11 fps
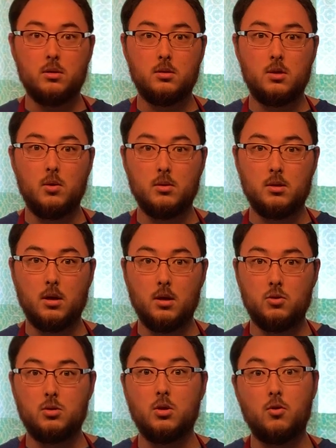And so it's
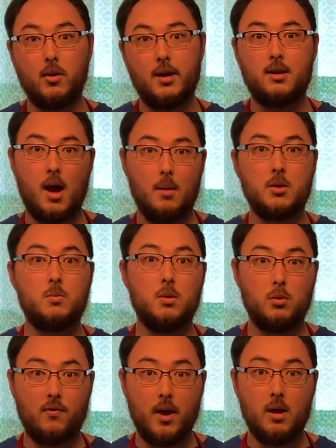just a great time to spend
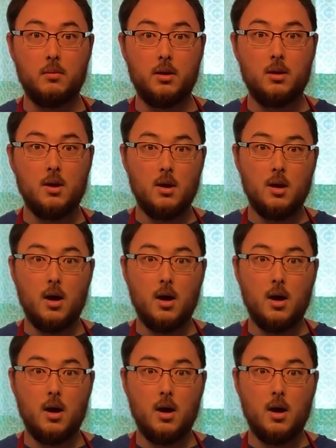with family.